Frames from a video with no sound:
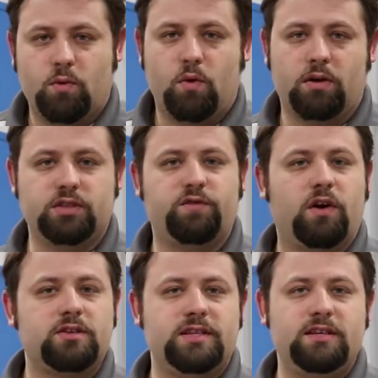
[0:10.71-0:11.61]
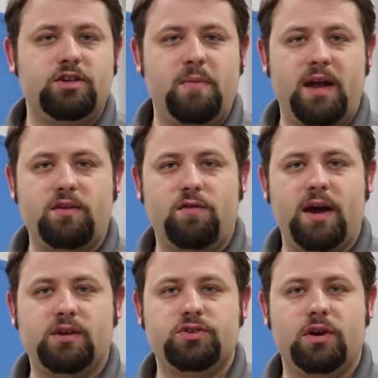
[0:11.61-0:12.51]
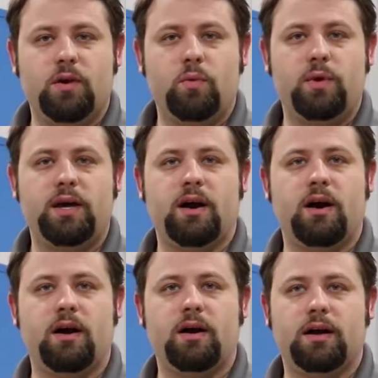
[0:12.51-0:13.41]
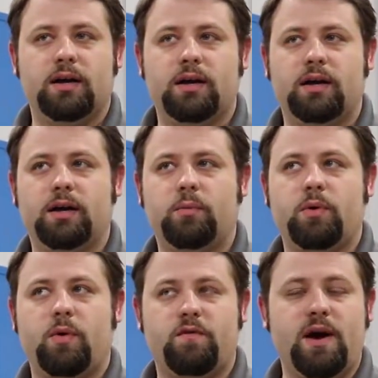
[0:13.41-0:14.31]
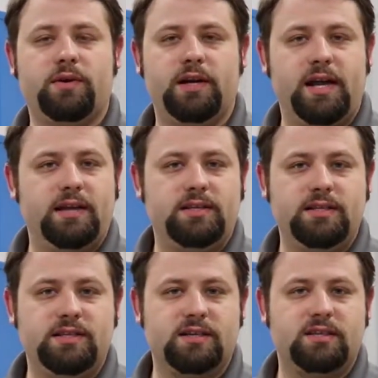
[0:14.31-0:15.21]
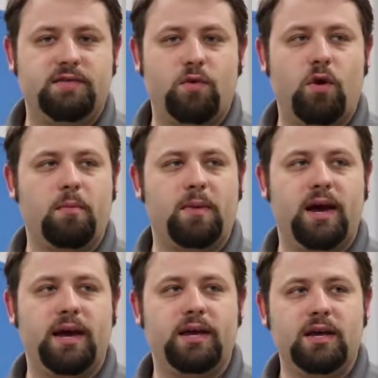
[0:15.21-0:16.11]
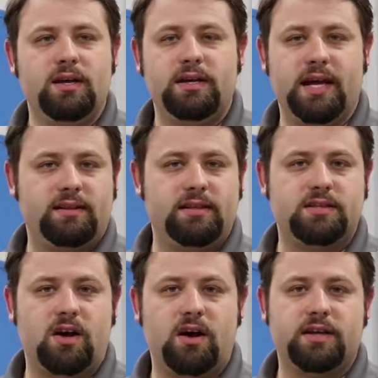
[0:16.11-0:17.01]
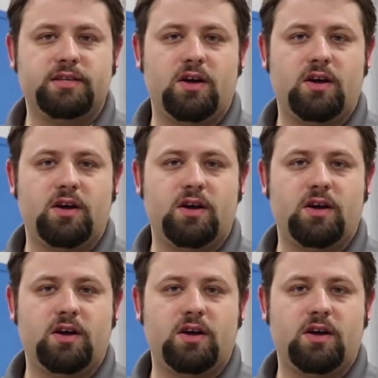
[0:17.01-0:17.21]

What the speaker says: world's first engine manufacturer. We were founded in 1864 by Nicholas August